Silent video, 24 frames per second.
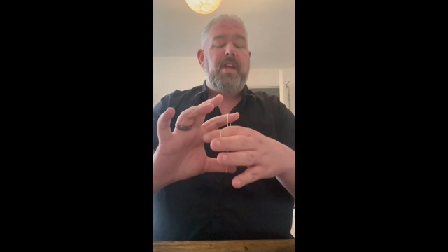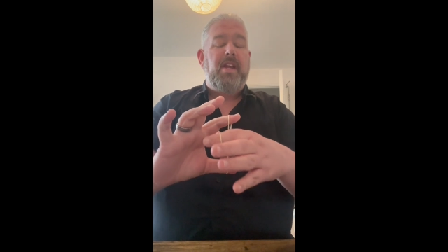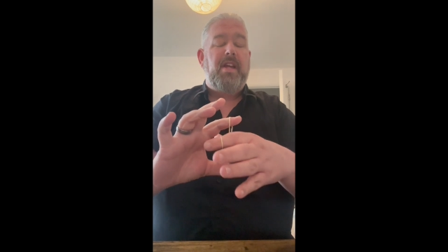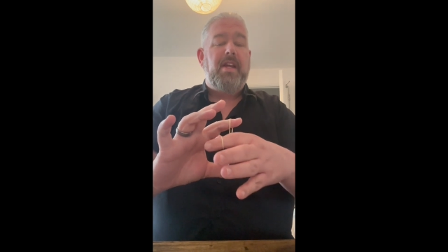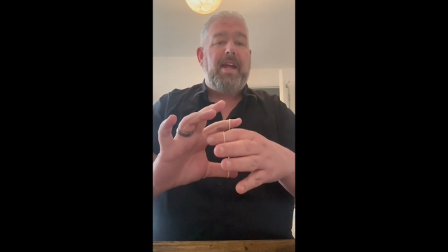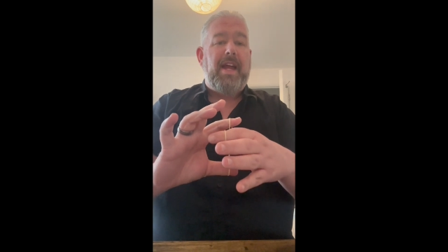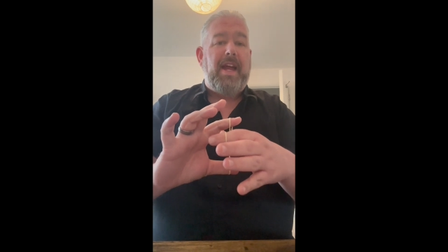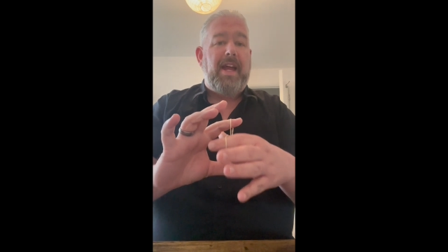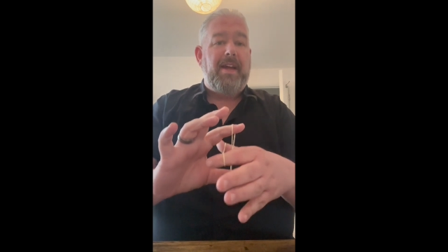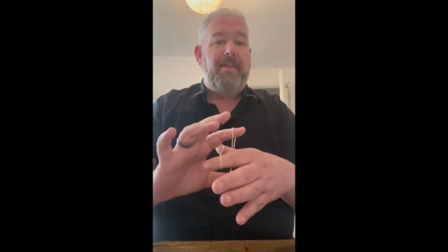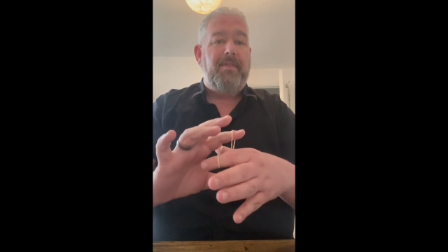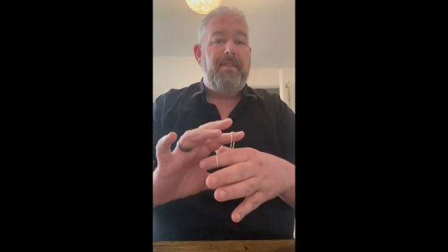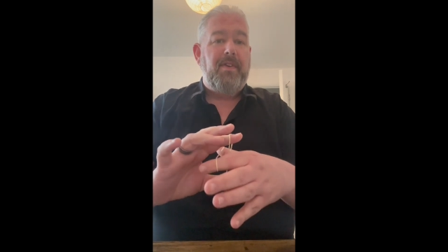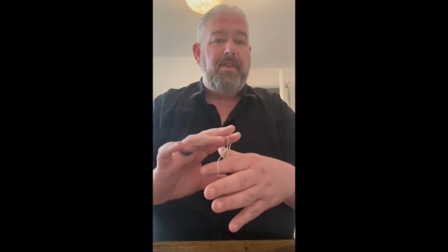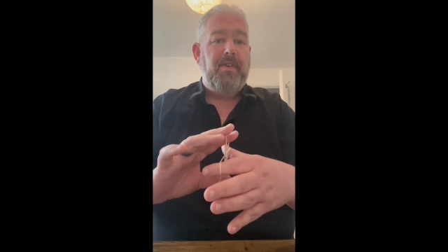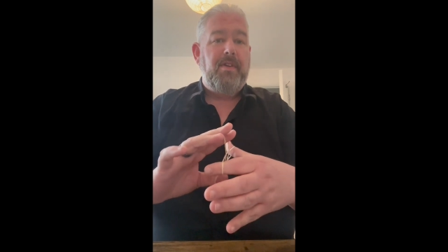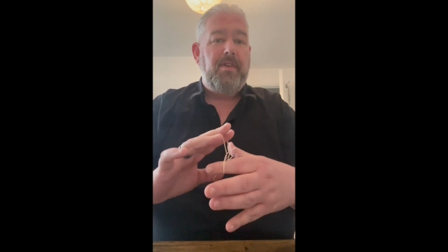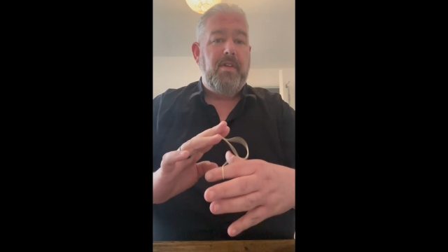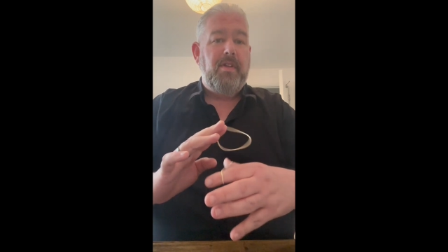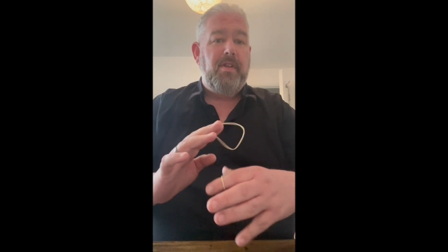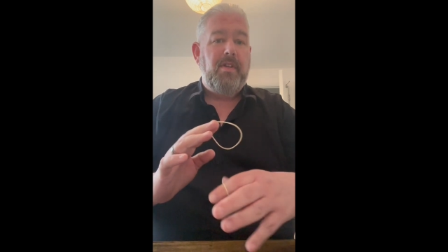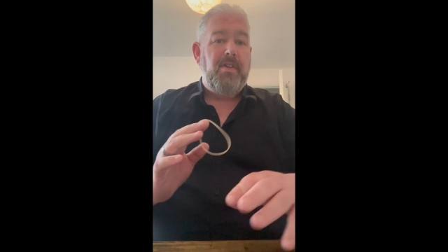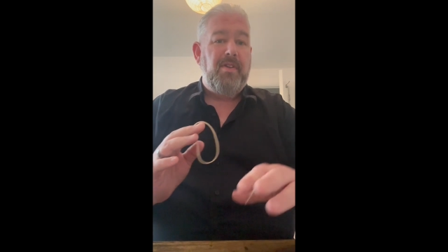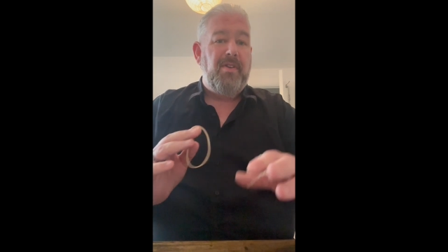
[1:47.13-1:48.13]
have
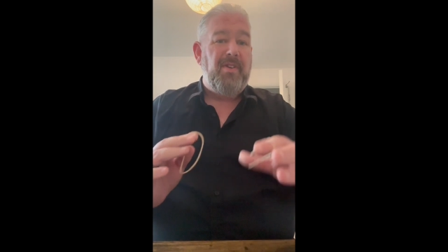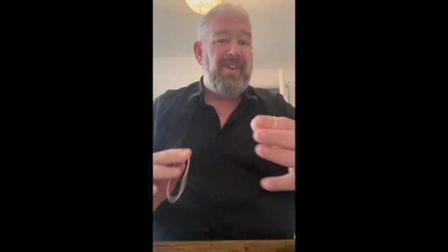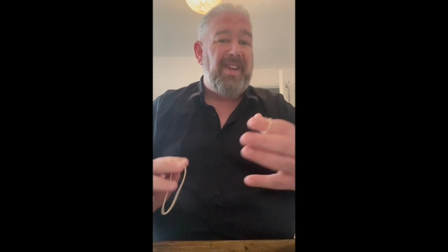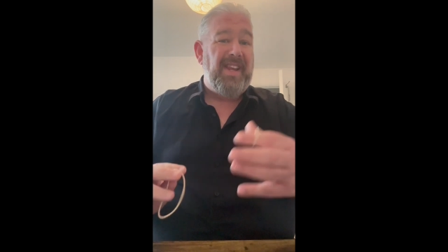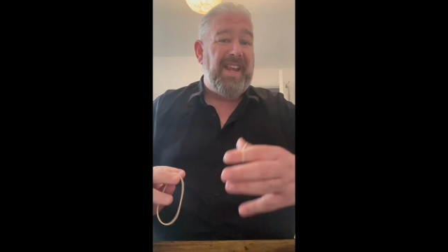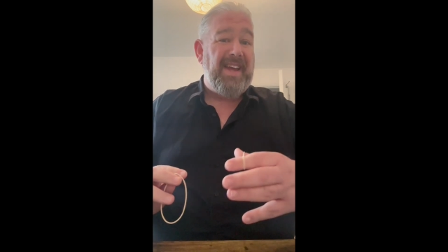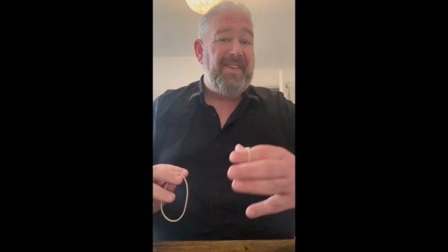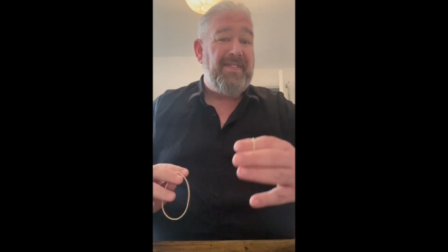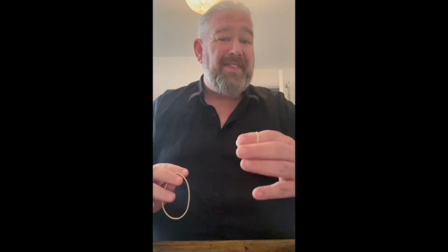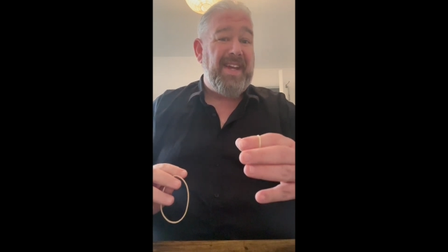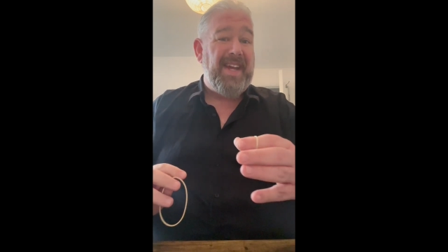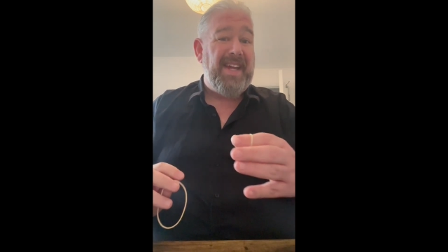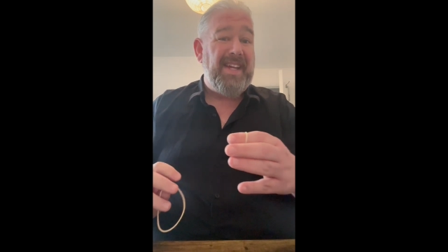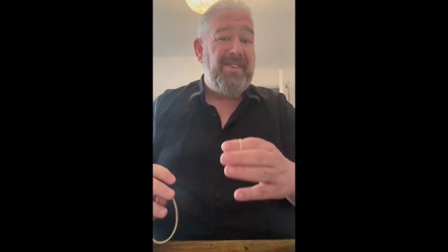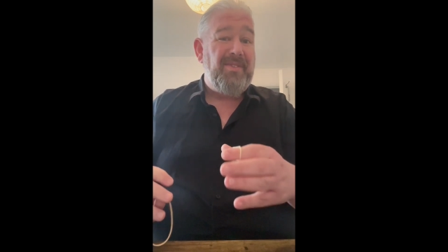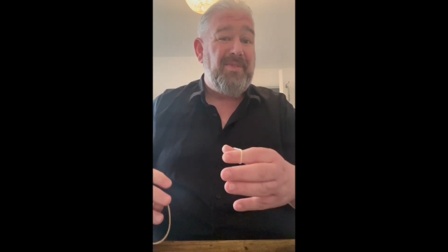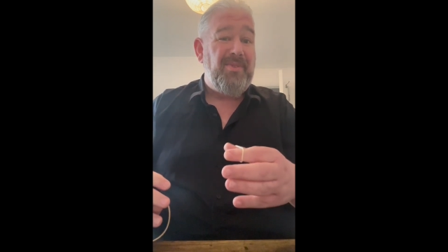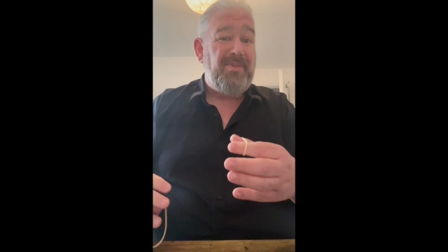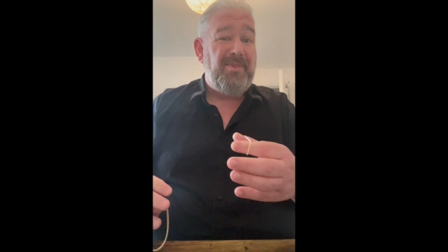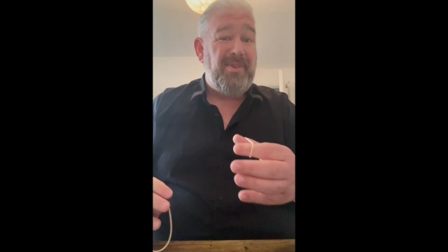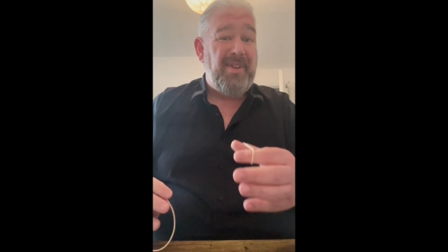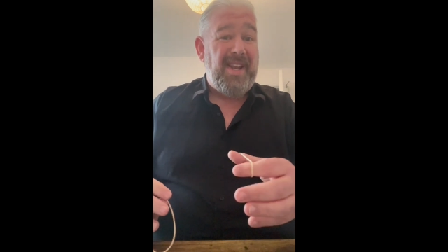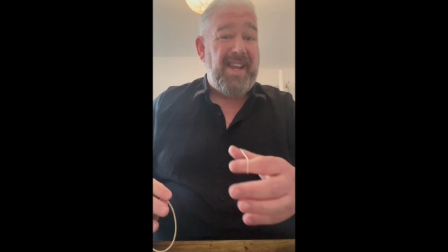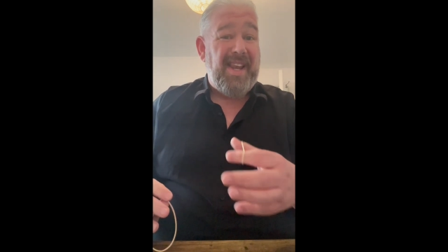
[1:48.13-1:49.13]
your left hand or
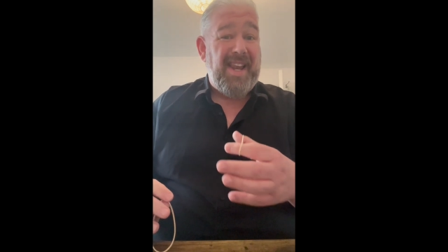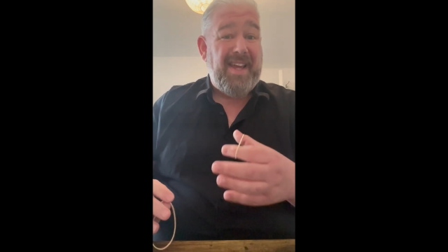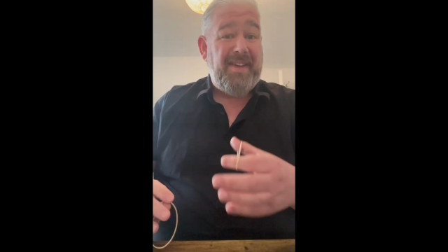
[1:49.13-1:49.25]
your